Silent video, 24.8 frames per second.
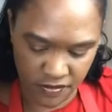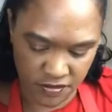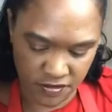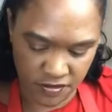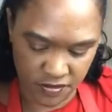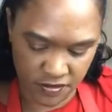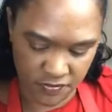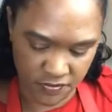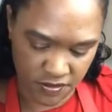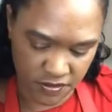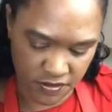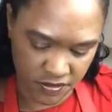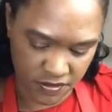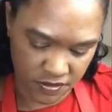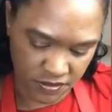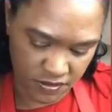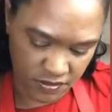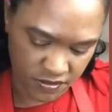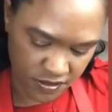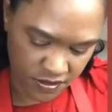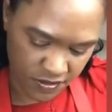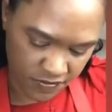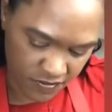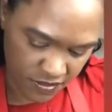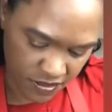So I'm going to
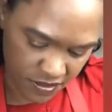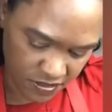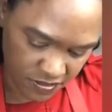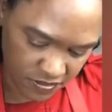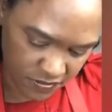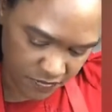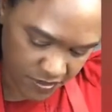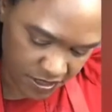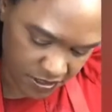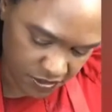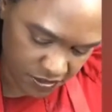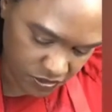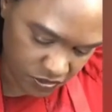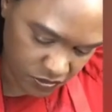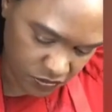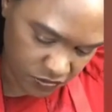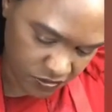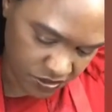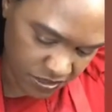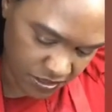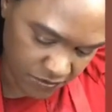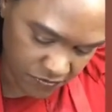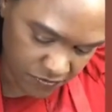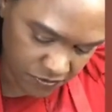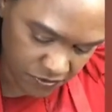I think there's about 2
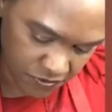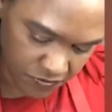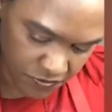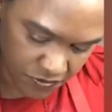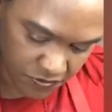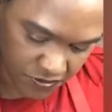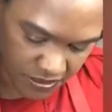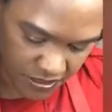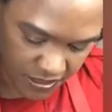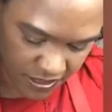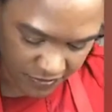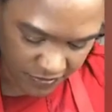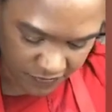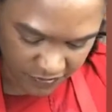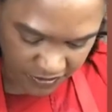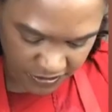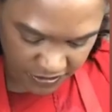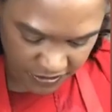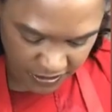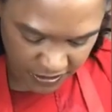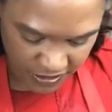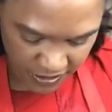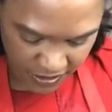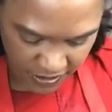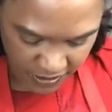tablespoons left
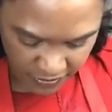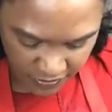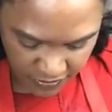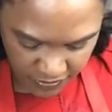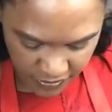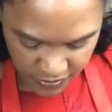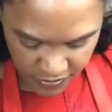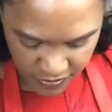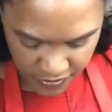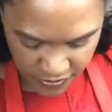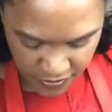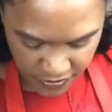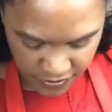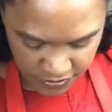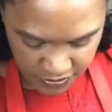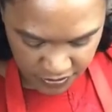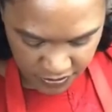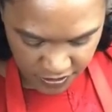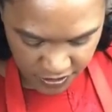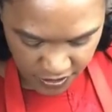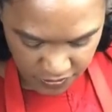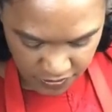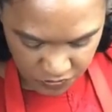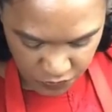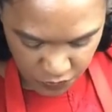in here. So
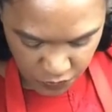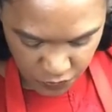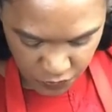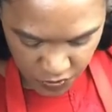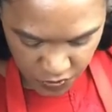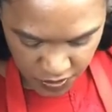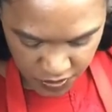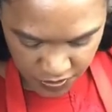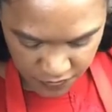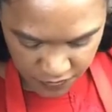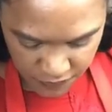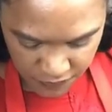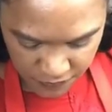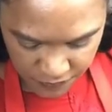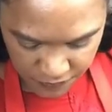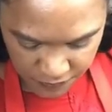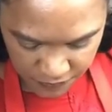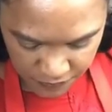that's 1.